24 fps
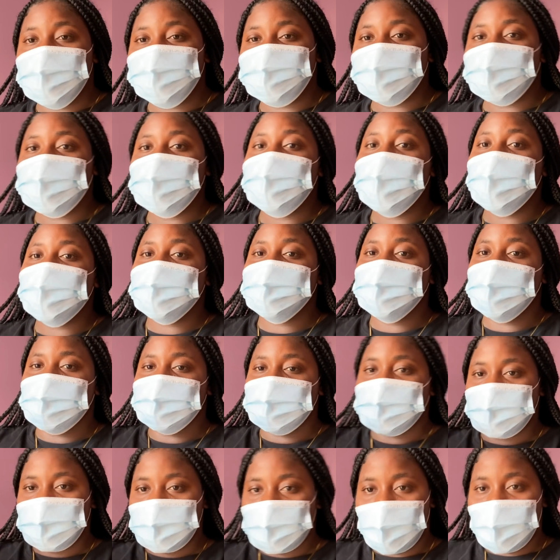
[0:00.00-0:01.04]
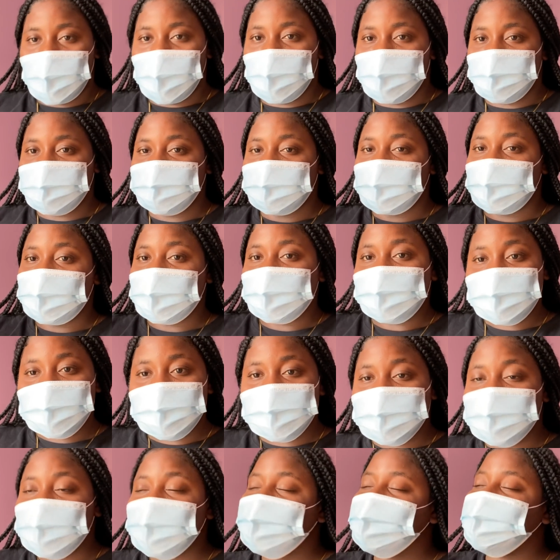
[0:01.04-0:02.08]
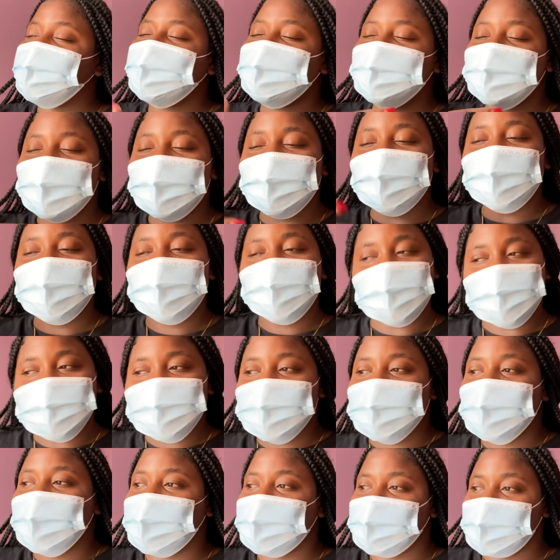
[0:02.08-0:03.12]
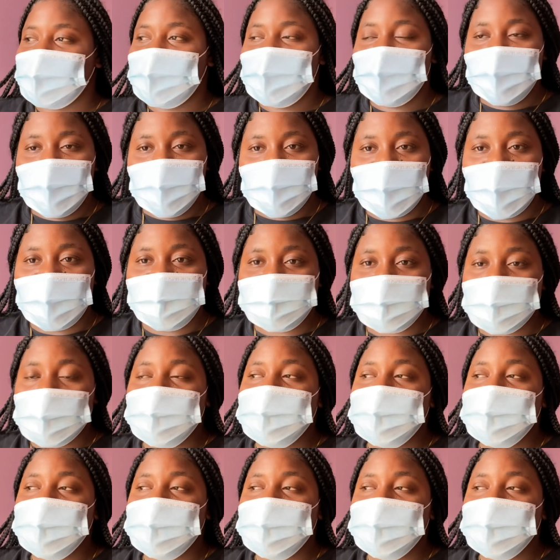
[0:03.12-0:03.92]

for the best, but I have little, not really little, but I have some